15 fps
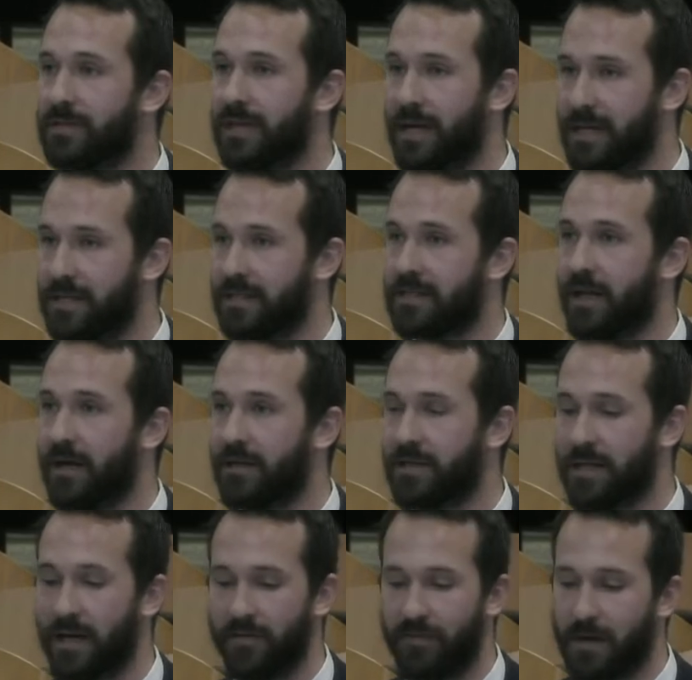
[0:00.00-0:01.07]
size is large
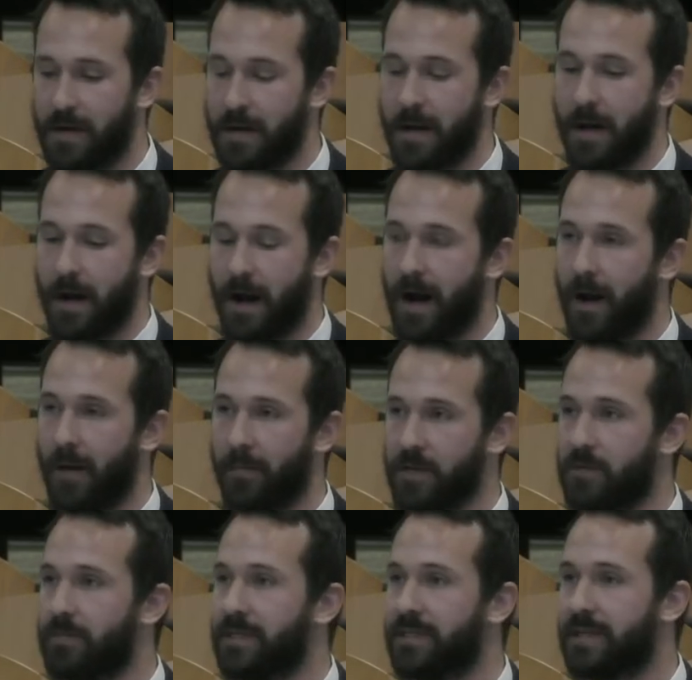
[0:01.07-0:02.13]
enough,
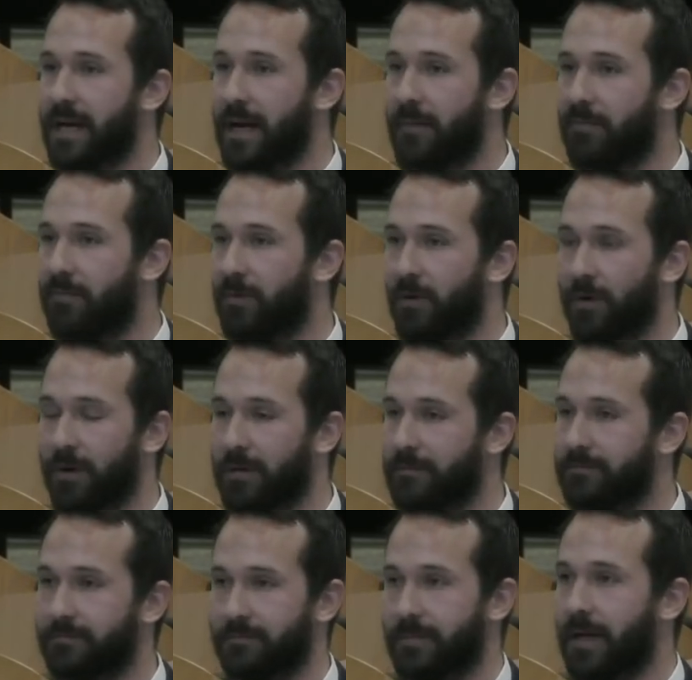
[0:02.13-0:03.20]
you'd be set up for,
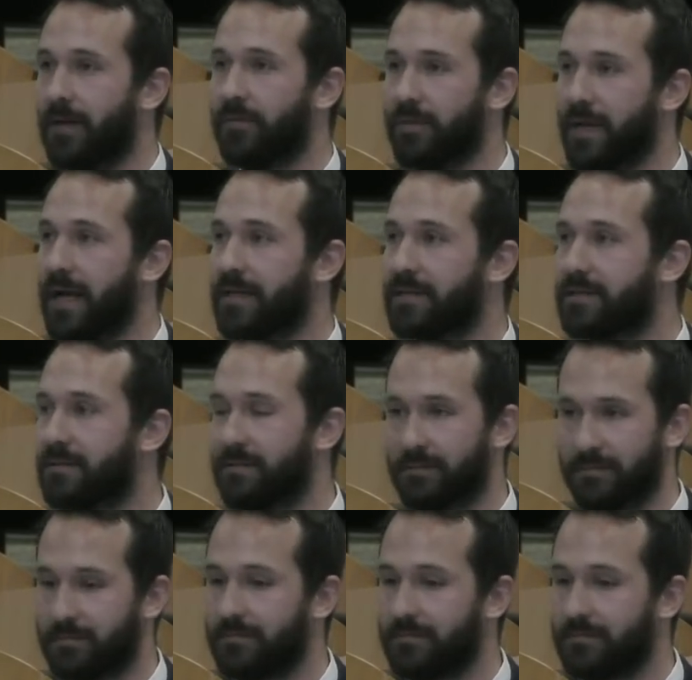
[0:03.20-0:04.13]
you know, the next,